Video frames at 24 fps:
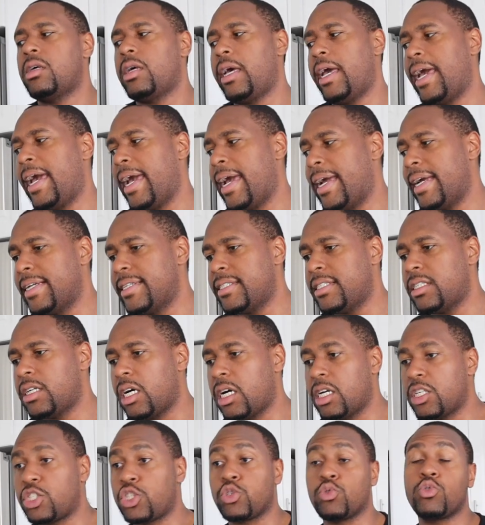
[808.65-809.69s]
and
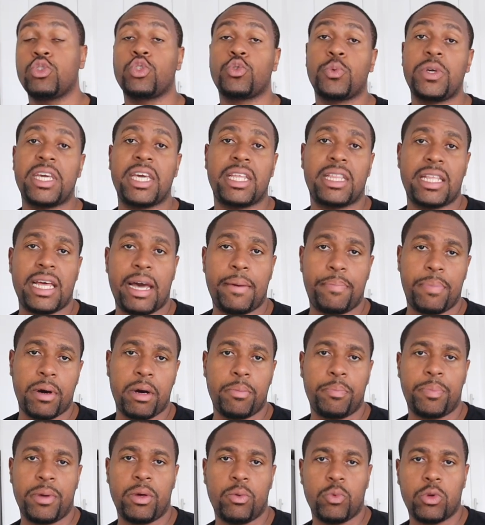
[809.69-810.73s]
as soon as we get that
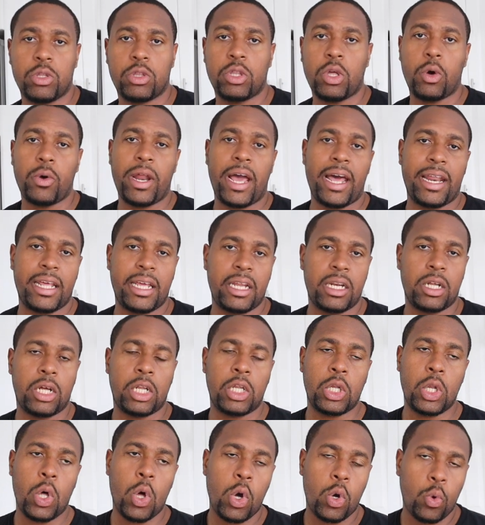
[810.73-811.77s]
pump in, we'll throw that in
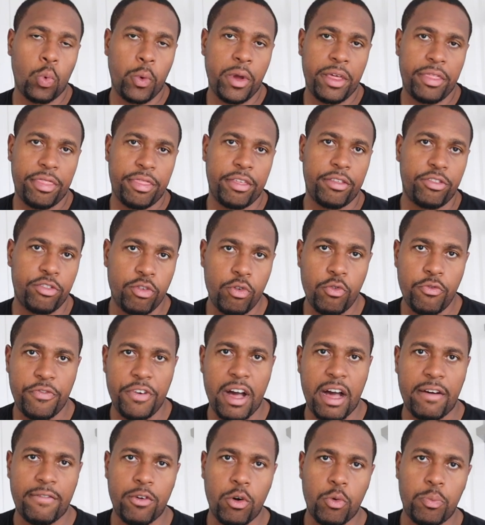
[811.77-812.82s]
along with the
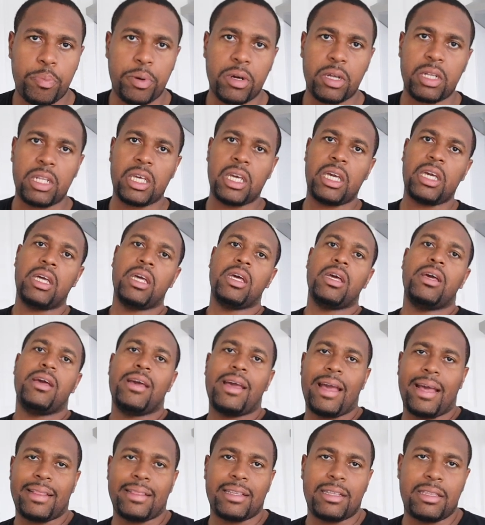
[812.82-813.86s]
250 pulley
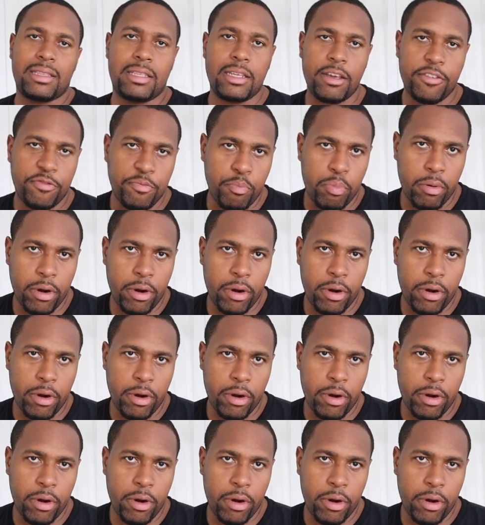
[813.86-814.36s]
and the diff